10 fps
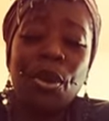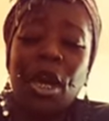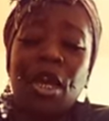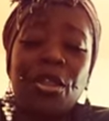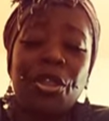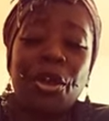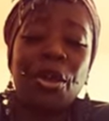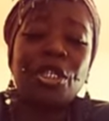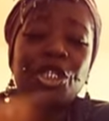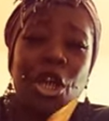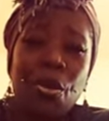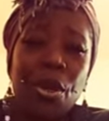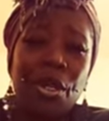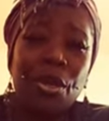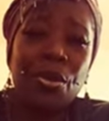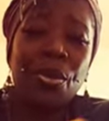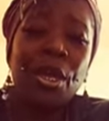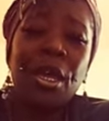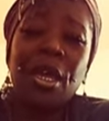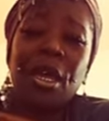and they're showing you
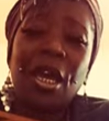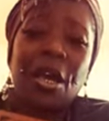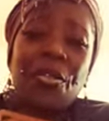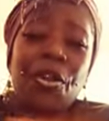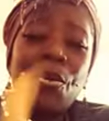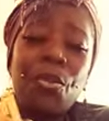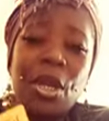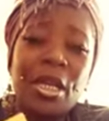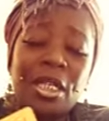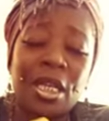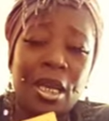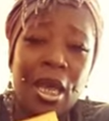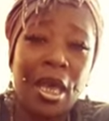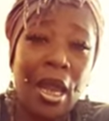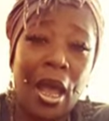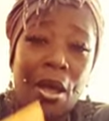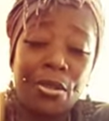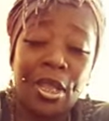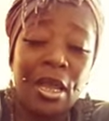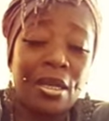and they're willing to cut out
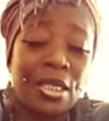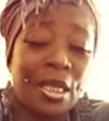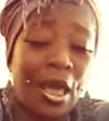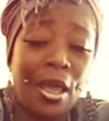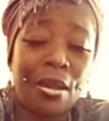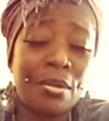things that